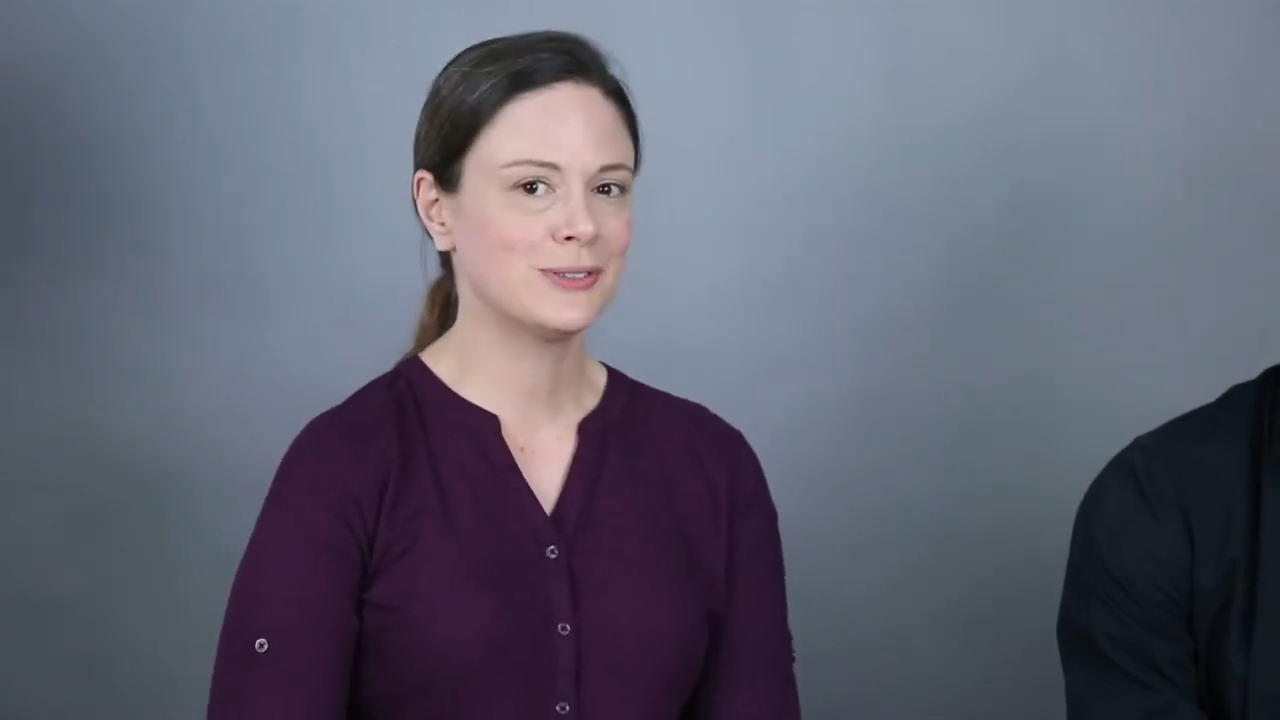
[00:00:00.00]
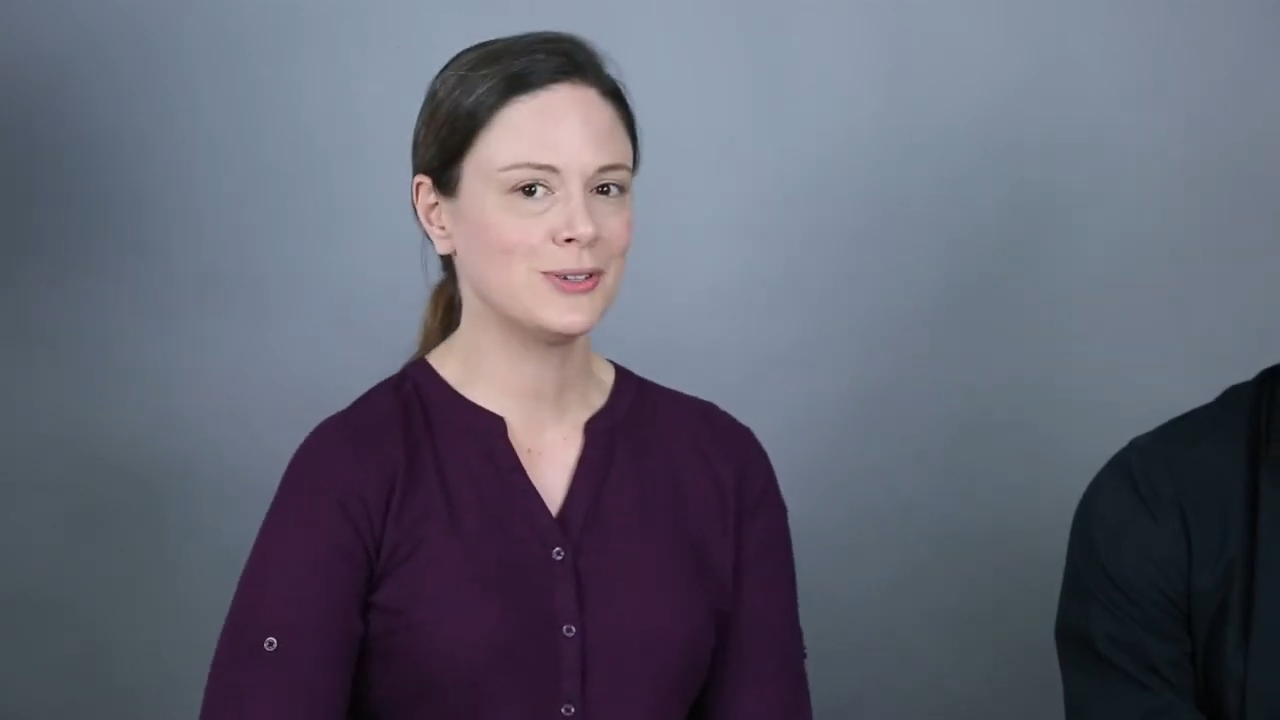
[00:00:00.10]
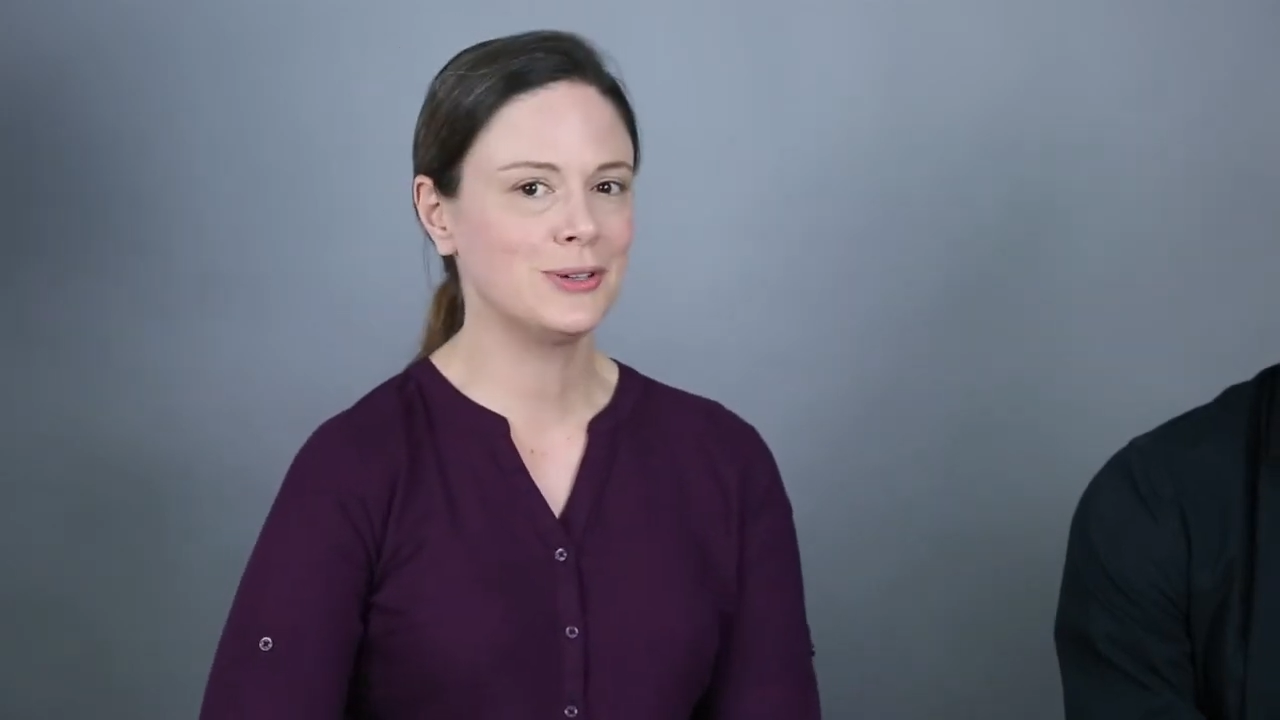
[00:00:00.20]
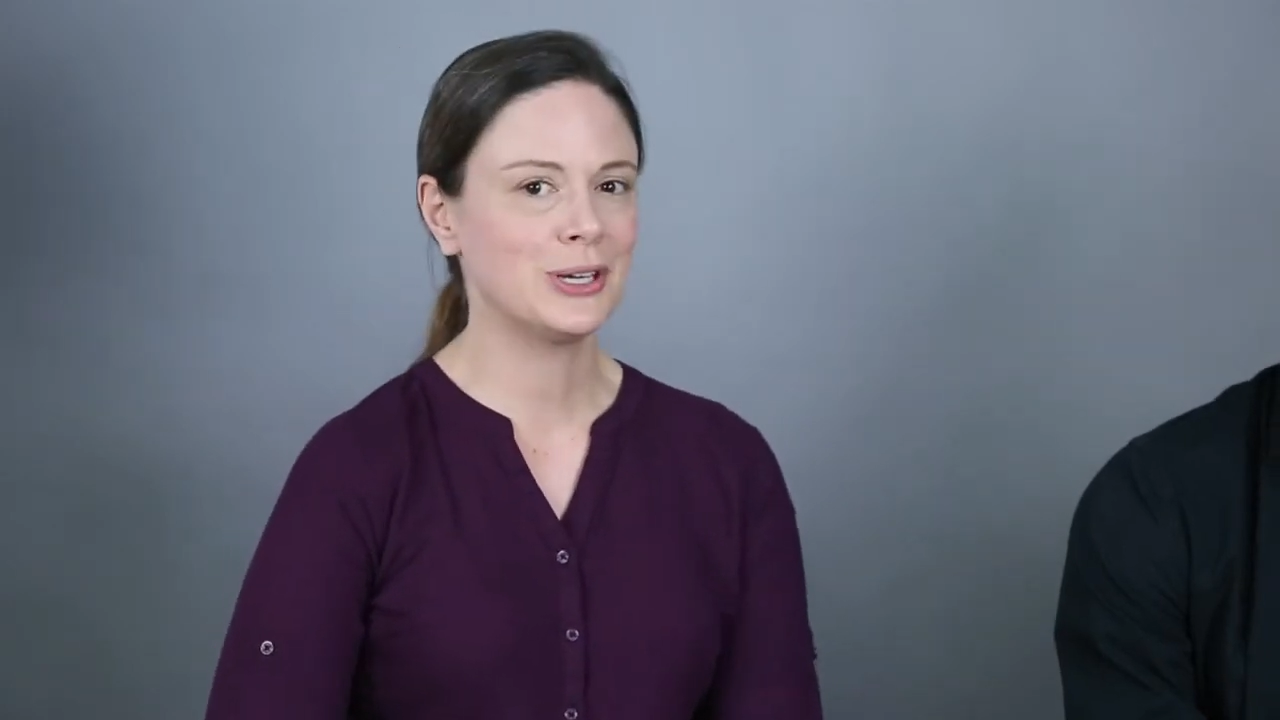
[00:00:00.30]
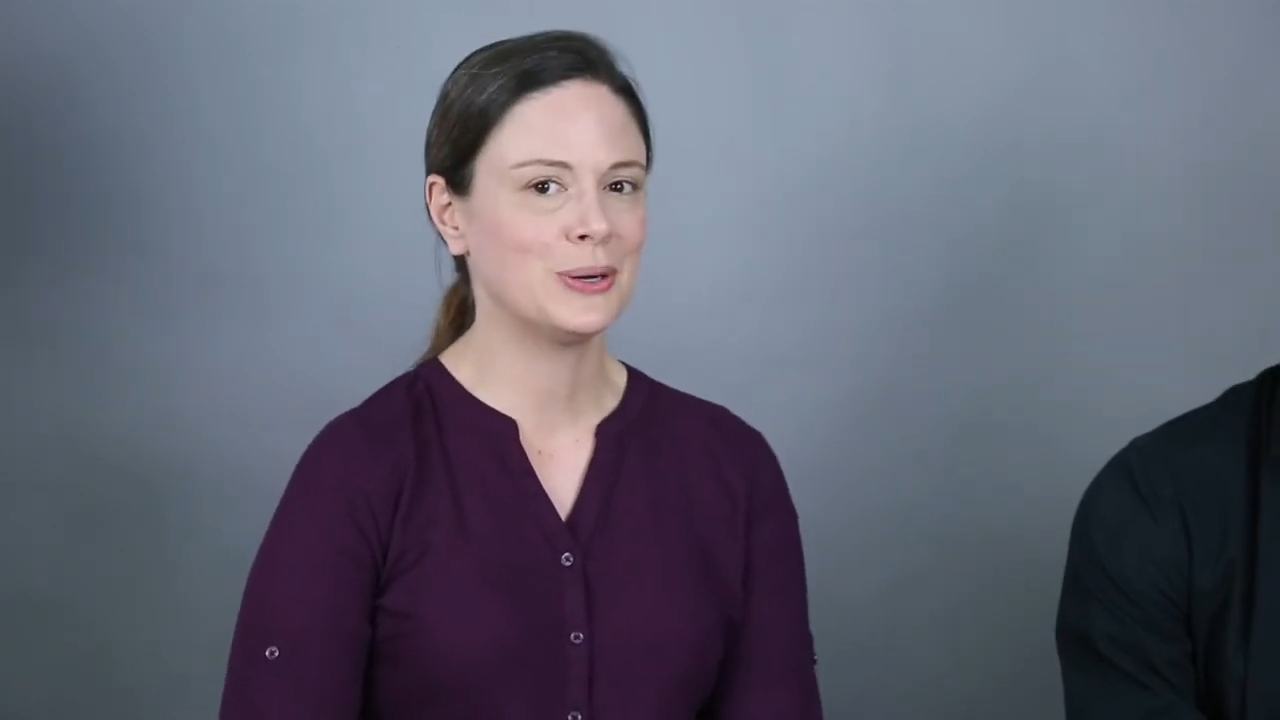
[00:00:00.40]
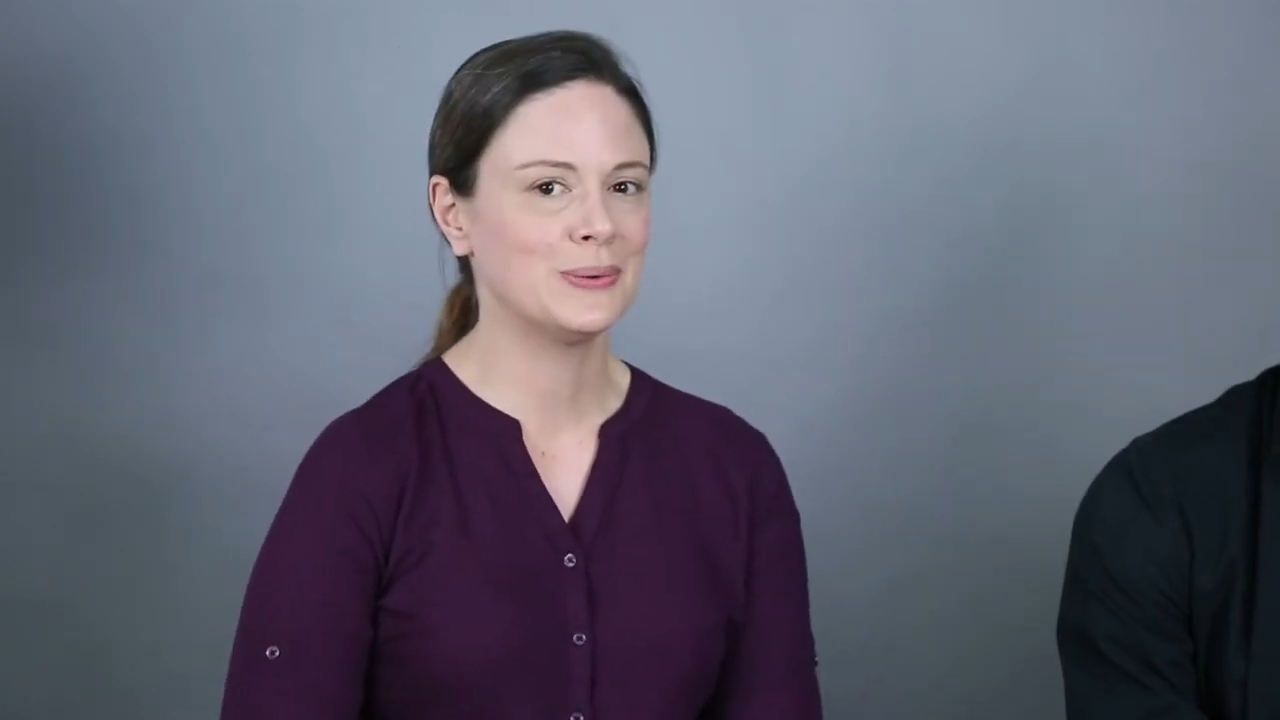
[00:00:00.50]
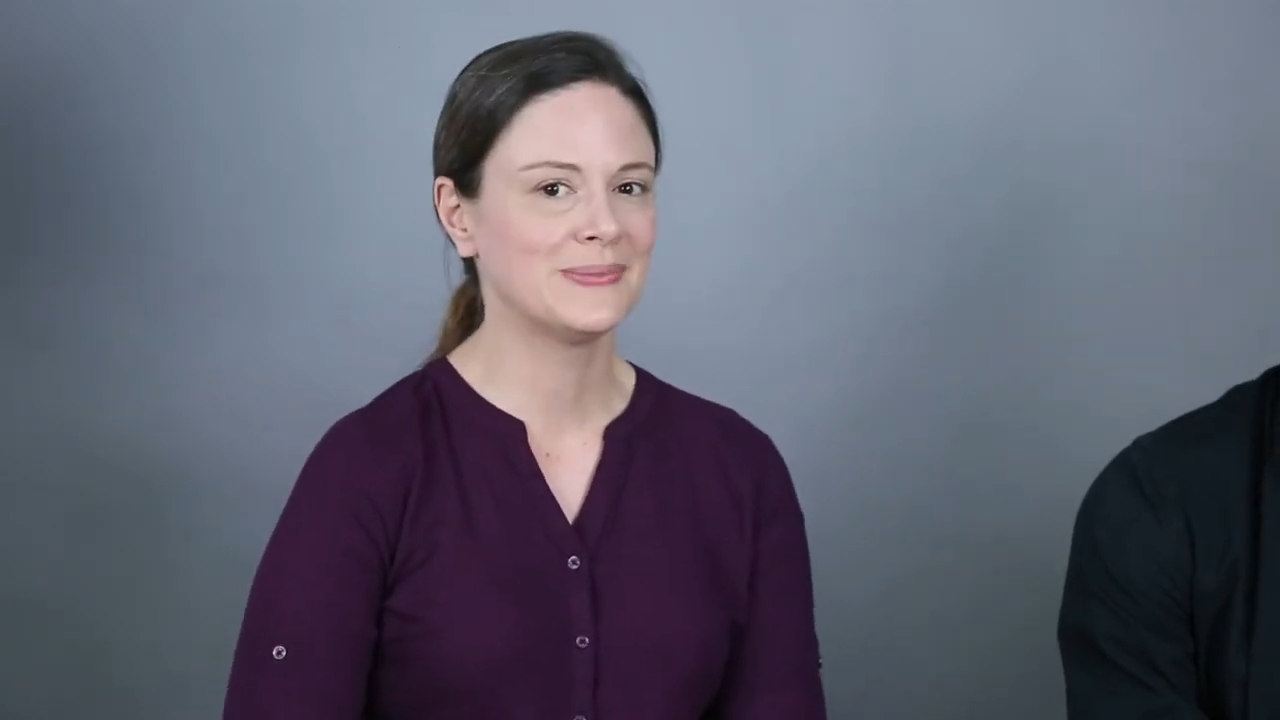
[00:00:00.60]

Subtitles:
the studio?